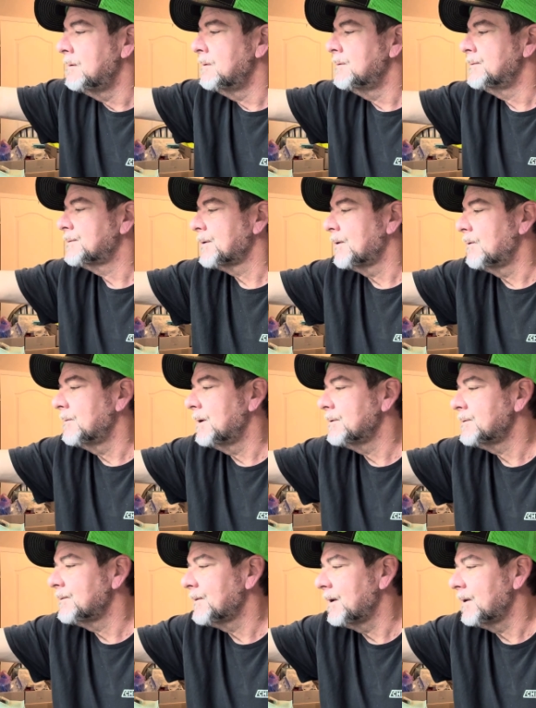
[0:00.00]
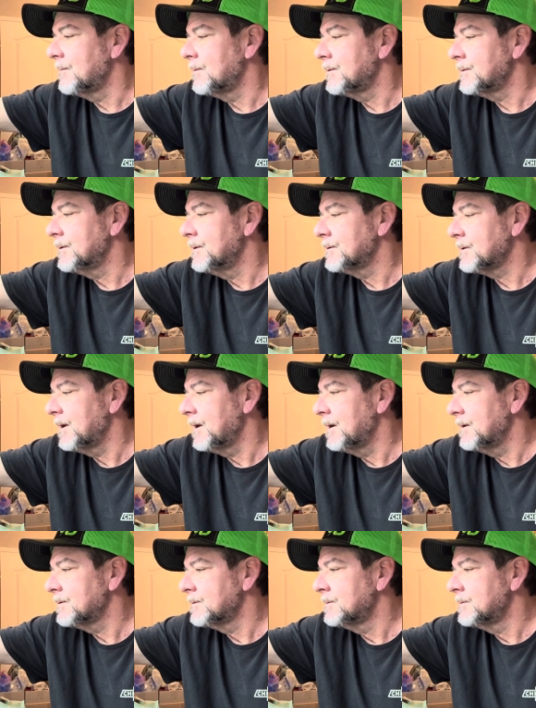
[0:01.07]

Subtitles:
So much available to us, guys.